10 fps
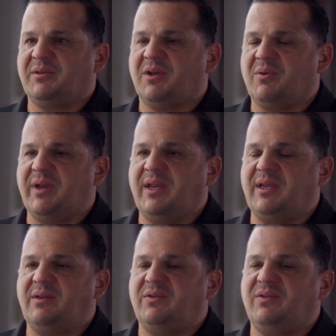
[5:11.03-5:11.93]
the creed
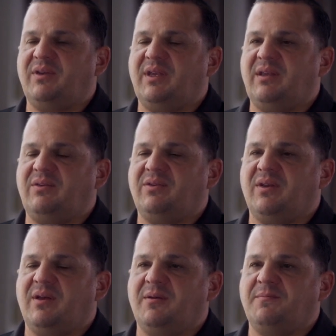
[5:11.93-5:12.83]
is
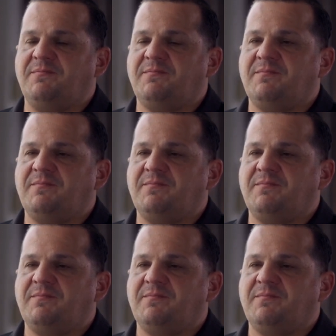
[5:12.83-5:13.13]
the